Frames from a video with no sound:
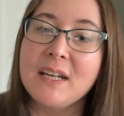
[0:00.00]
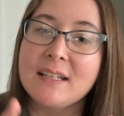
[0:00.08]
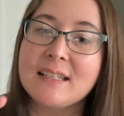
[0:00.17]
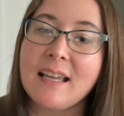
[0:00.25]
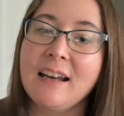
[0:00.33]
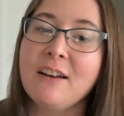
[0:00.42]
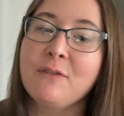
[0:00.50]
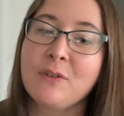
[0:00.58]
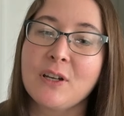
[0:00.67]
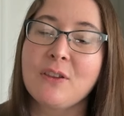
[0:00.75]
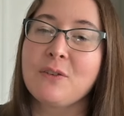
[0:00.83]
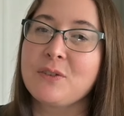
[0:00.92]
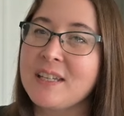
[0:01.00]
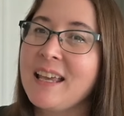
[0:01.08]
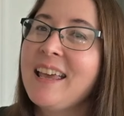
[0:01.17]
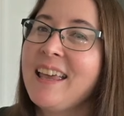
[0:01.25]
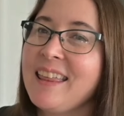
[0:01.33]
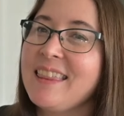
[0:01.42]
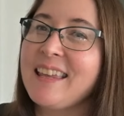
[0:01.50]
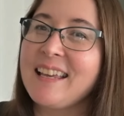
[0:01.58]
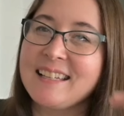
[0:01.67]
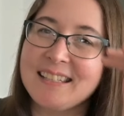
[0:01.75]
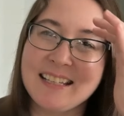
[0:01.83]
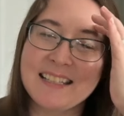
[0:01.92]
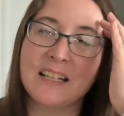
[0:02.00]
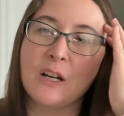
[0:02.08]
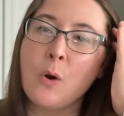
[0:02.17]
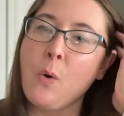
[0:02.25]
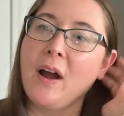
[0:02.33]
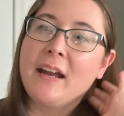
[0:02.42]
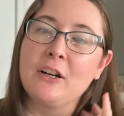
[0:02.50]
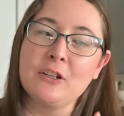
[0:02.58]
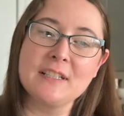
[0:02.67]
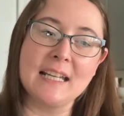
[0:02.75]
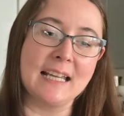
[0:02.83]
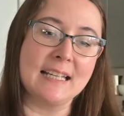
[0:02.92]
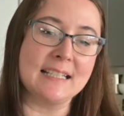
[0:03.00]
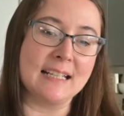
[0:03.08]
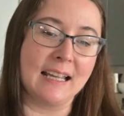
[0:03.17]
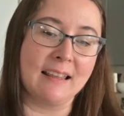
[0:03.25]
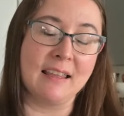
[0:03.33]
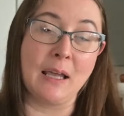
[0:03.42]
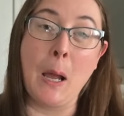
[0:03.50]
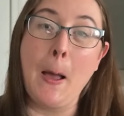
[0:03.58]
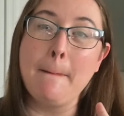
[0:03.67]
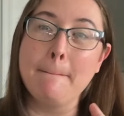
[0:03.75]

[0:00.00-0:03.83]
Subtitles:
It's kind of one of those things that's an acquired taste, I think.